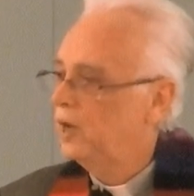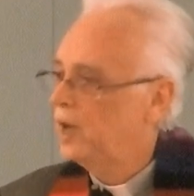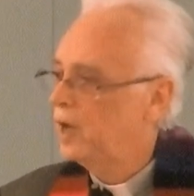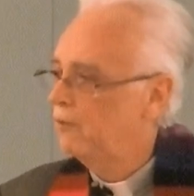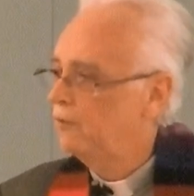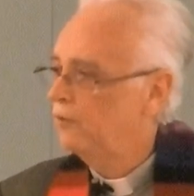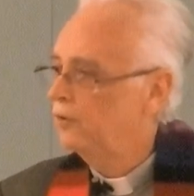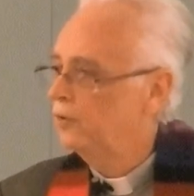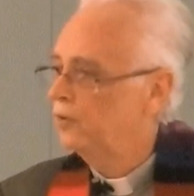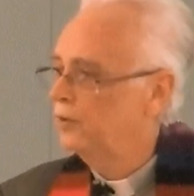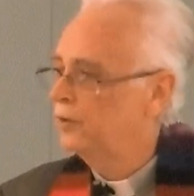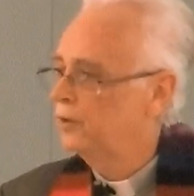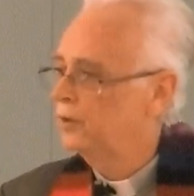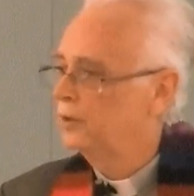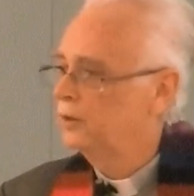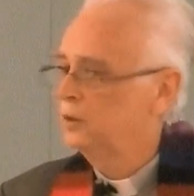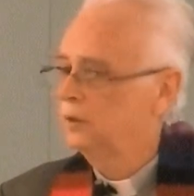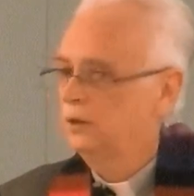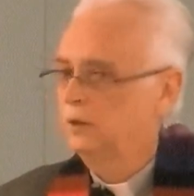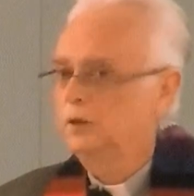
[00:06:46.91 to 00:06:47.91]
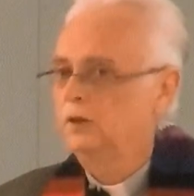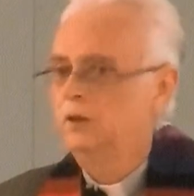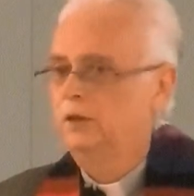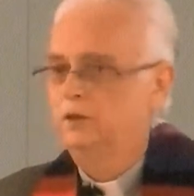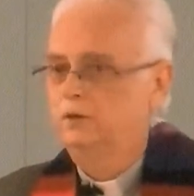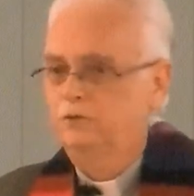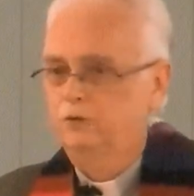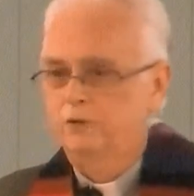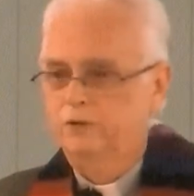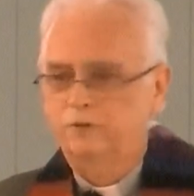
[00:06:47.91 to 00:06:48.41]
ever
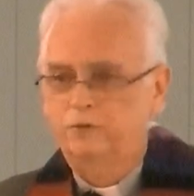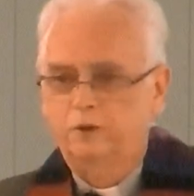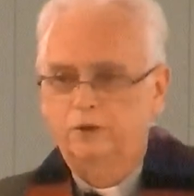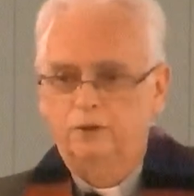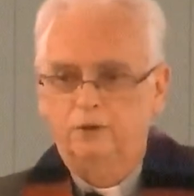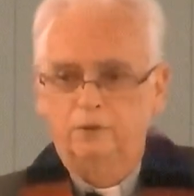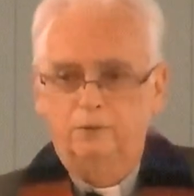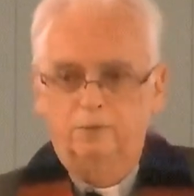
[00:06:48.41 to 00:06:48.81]
existed.